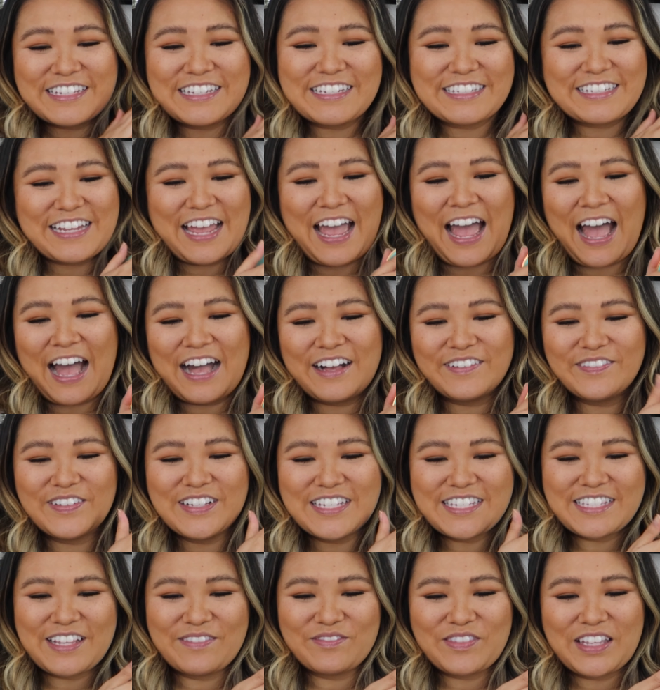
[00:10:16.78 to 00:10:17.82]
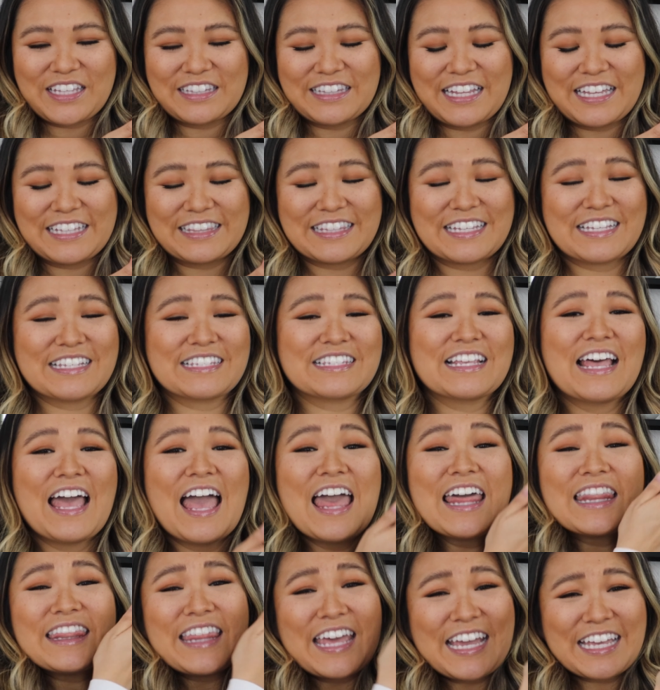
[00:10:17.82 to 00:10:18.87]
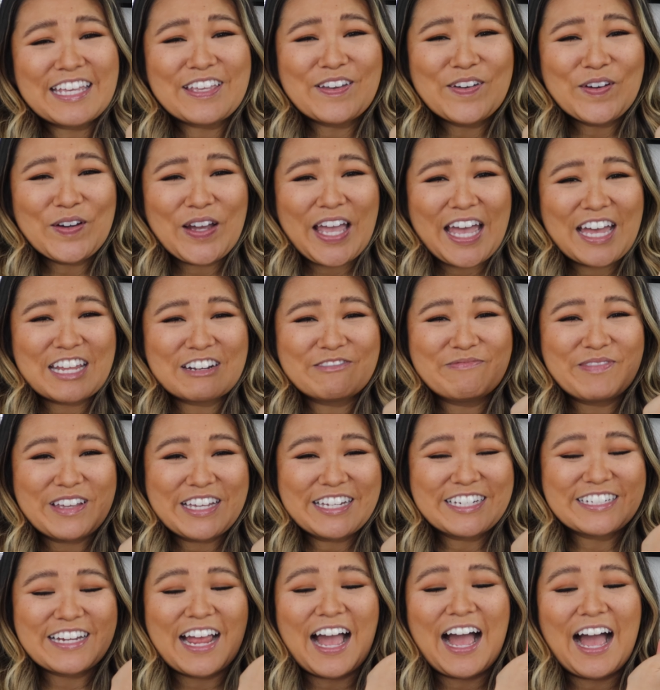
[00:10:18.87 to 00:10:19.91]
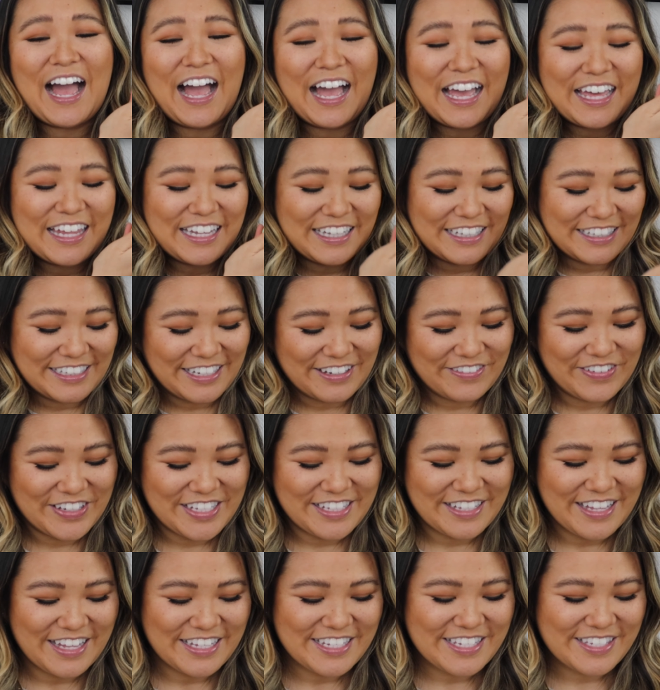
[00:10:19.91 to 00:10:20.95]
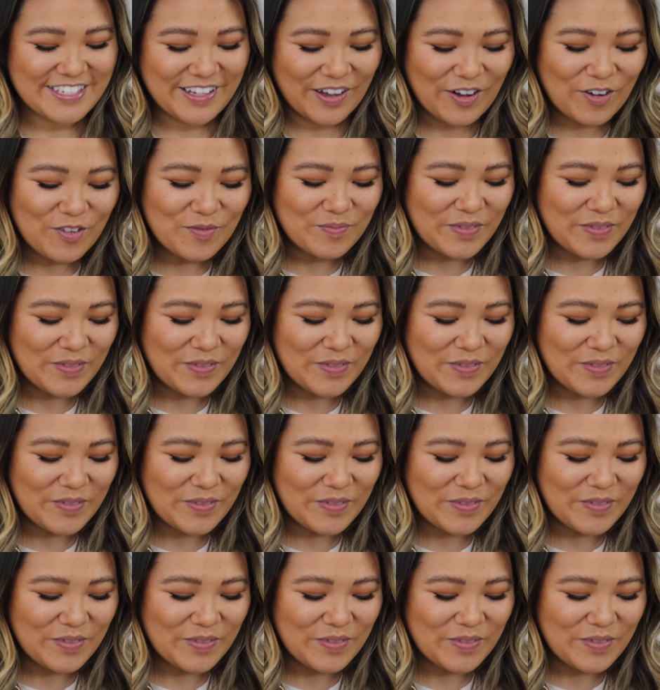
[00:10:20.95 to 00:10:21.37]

to have something like this. Thank you again, Mish. I love it so